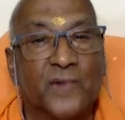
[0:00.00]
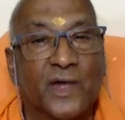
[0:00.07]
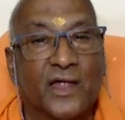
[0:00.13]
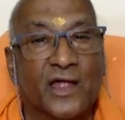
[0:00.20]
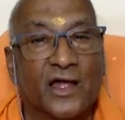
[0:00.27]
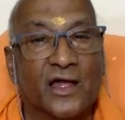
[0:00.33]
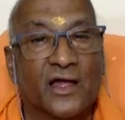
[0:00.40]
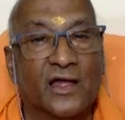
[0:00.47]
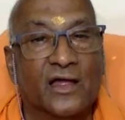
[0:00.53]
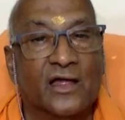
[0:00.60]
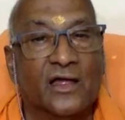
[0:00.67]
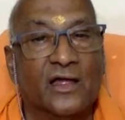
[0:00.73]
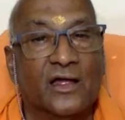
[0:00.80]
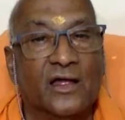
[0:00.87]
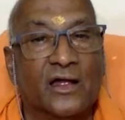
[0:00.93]
Maya.
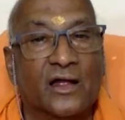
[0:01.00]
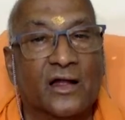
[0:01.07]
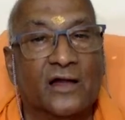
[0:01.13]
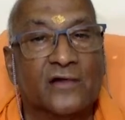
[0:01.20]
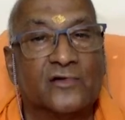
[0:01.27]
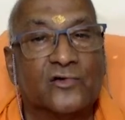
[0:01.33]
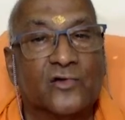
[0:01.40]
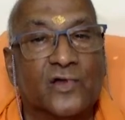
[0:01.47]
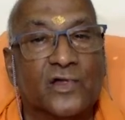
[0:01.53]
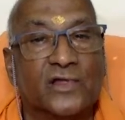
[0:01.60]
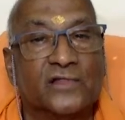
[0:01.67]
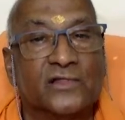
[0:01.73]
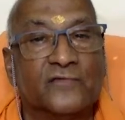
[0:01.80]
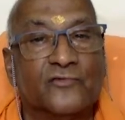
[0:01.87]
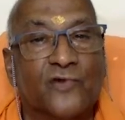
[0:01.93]

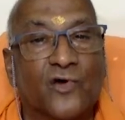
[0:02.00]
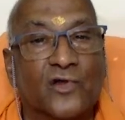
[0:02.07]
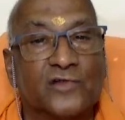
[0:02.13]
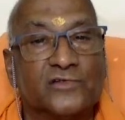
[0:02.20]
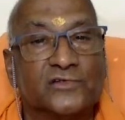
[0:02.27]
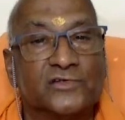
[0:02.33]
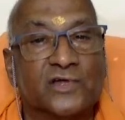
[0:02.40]
Controlling the false.